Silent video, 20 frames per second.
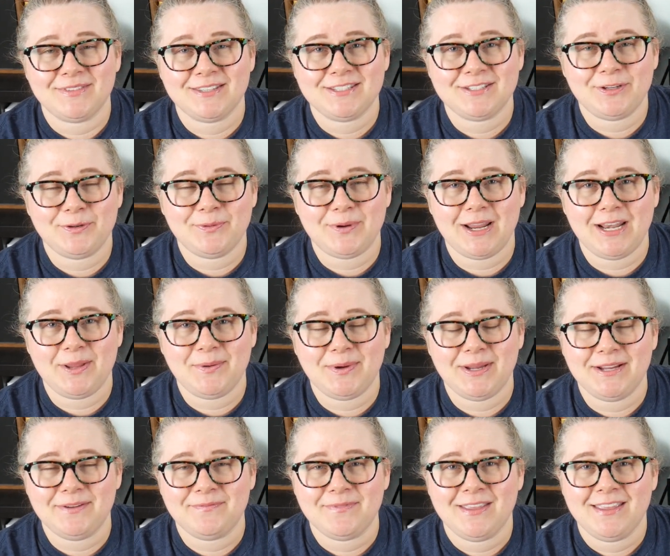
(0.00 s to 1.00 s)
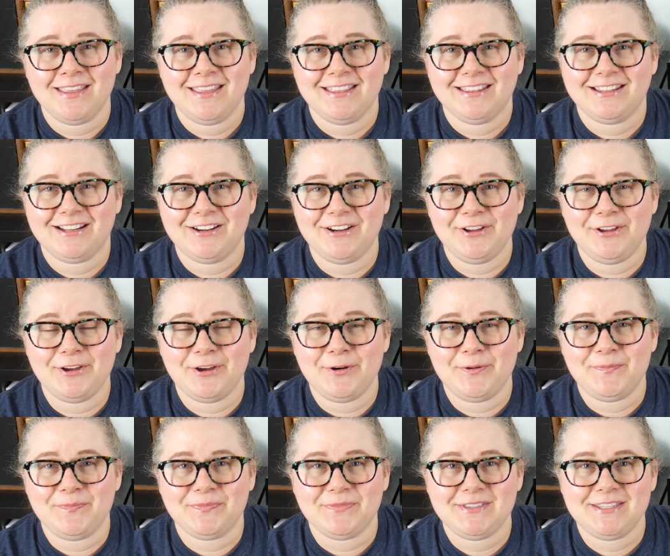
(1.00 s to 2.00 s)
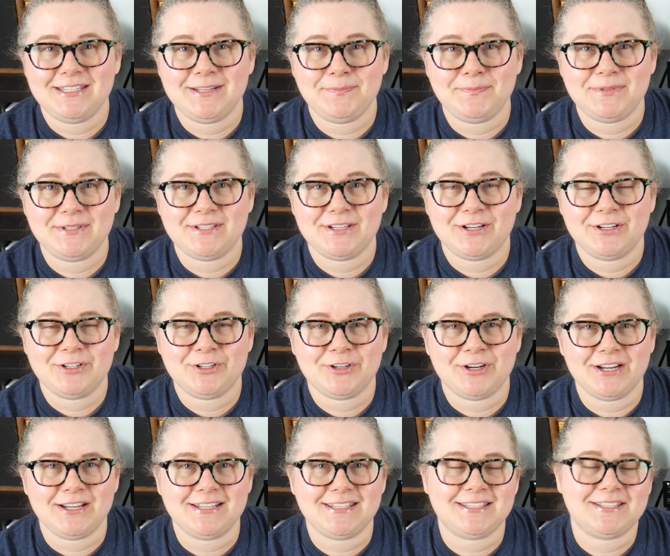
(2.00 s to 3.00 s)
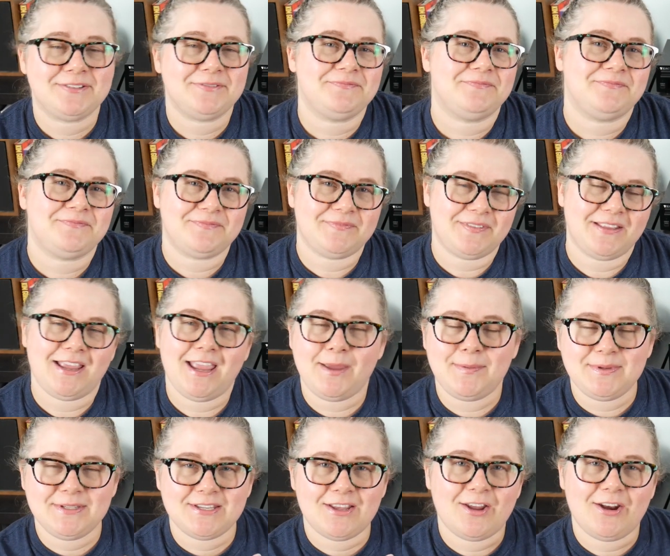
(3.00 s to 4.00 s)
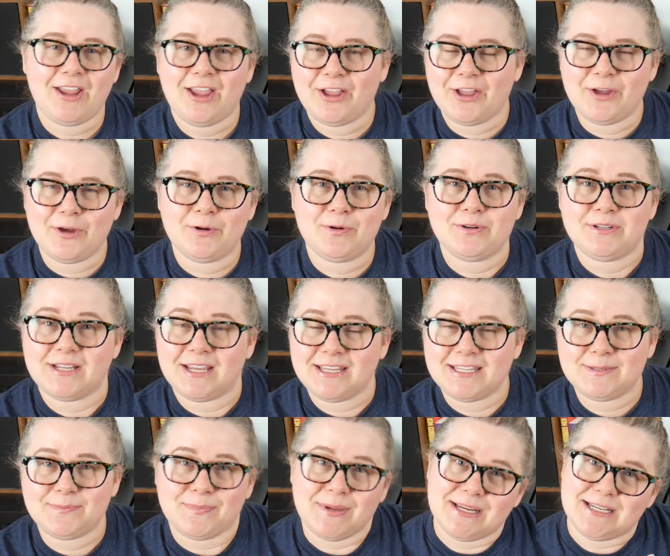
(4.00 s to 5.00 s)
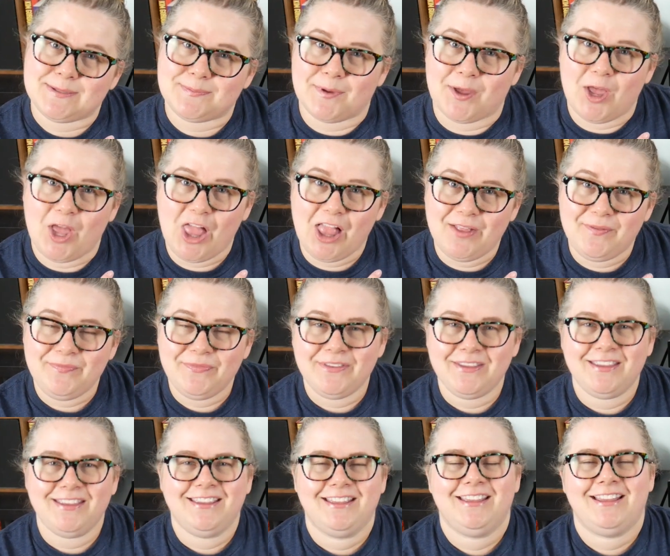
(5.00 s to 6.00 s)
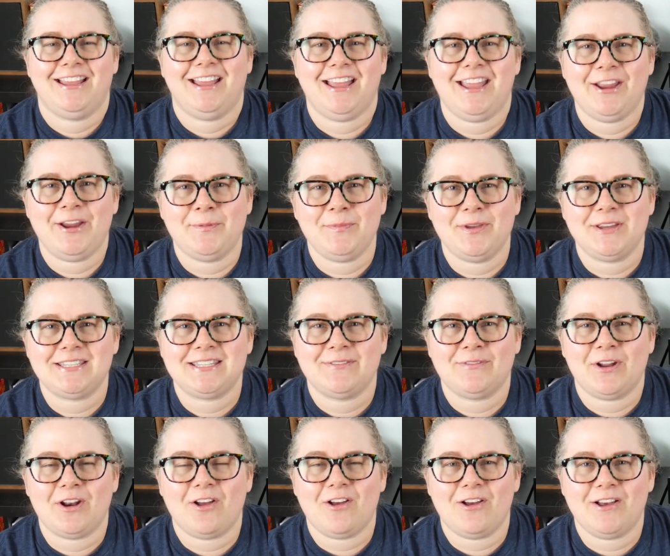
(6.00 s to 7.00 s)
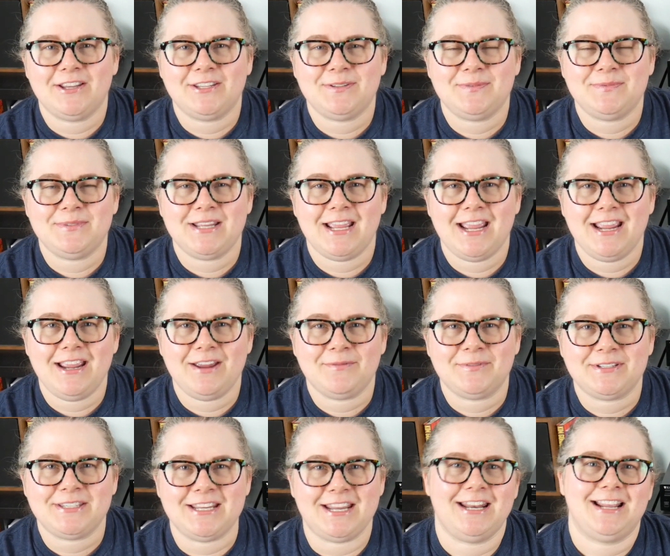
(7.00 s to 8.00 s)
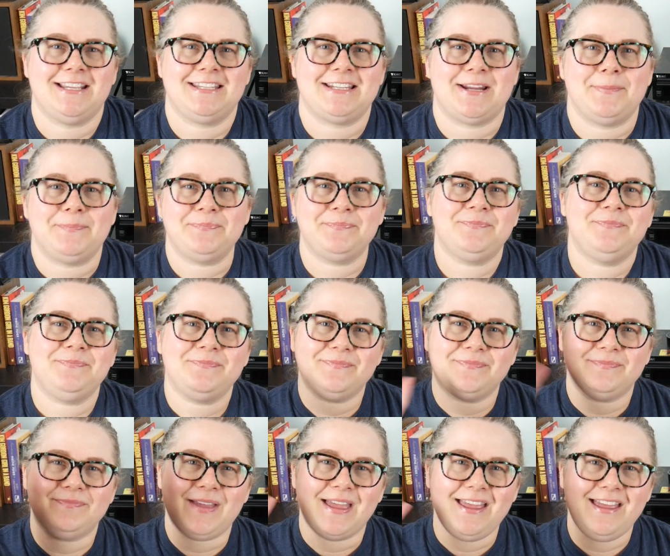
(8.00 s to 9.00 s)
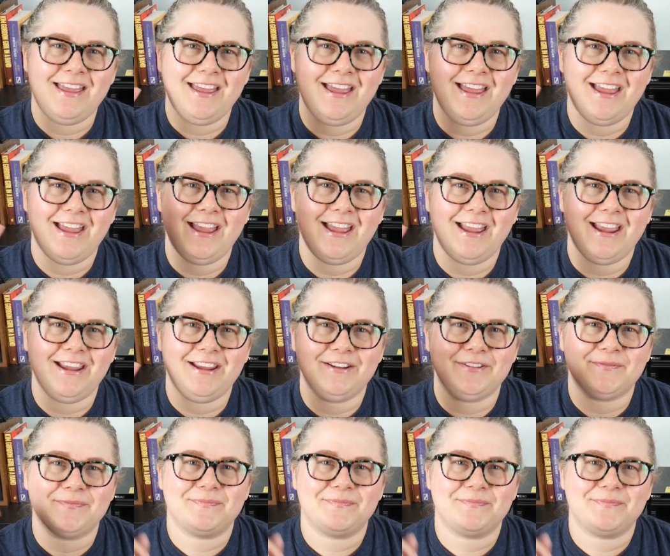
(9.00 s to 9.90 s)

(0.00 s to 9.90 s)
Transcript: So anyway, there you go. Tips, tricks, Amazon Echo does baseball. Uh, I hope you guys have an awesome day, and we'll see you next time. Bye.